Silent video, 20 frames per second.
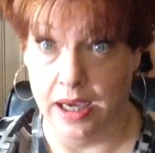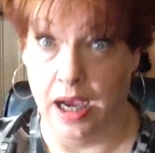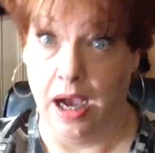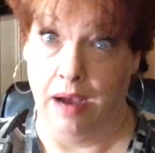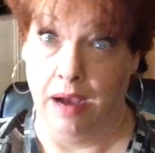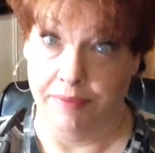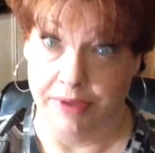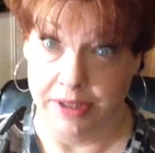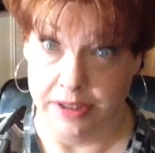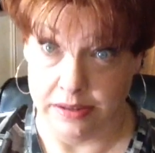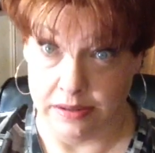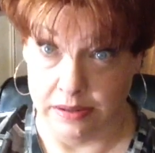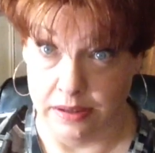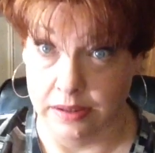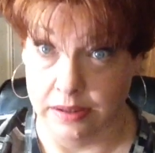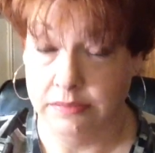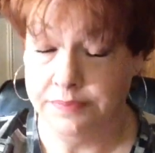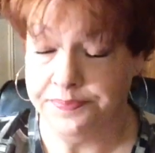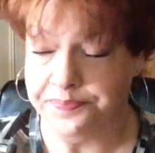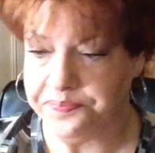obviously.
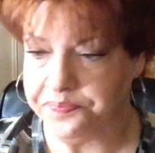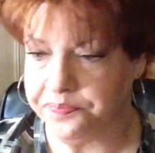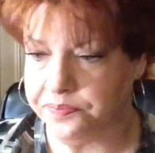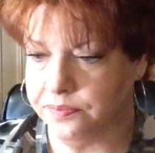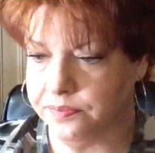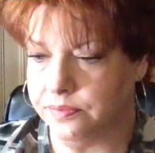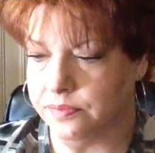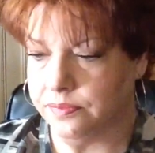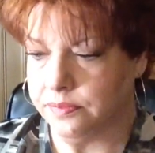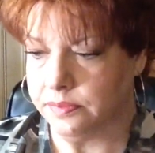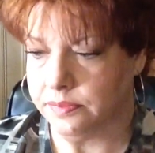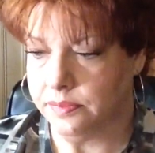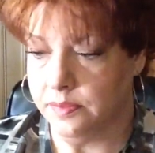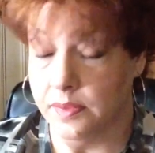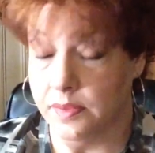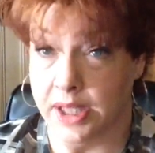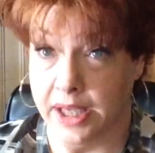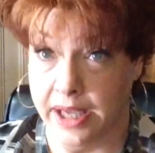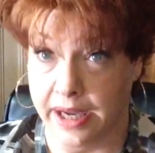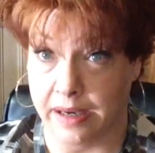
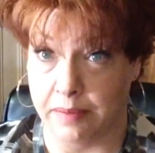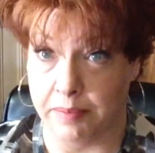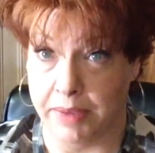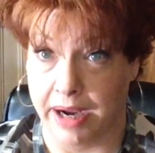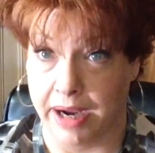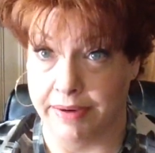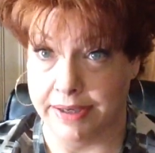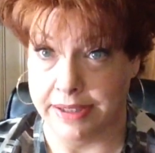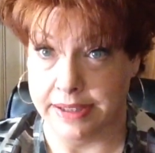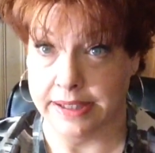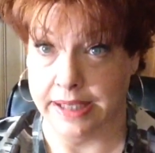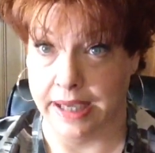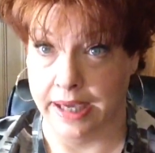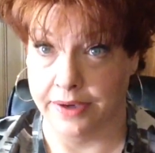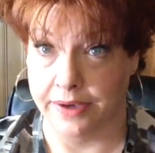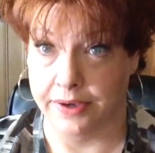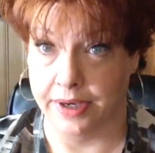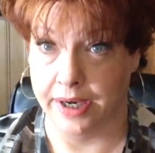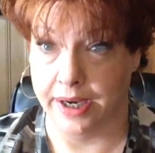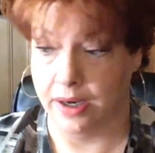Getting married
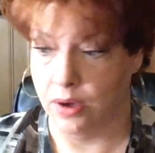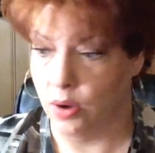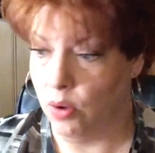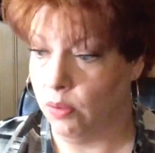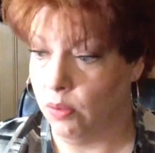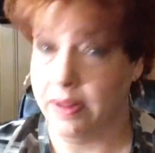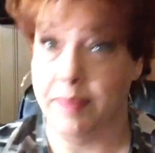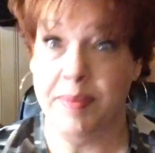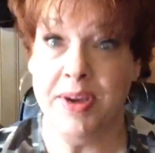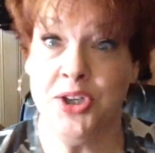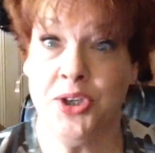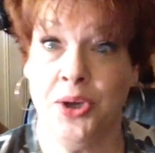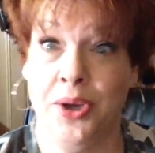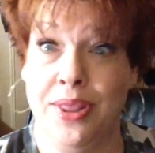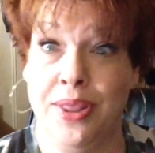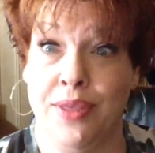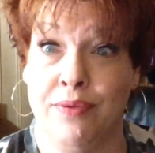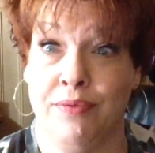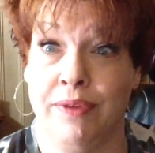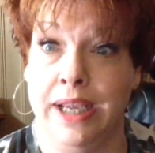Saturday. Oh, let me show you
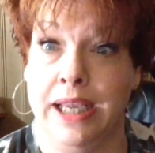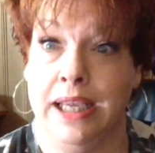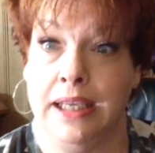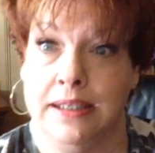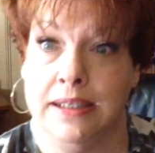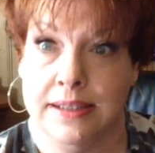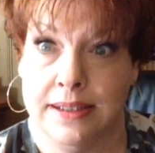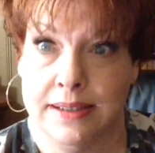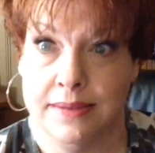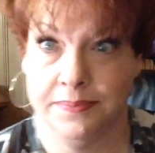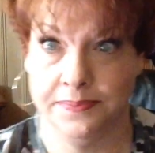the rings.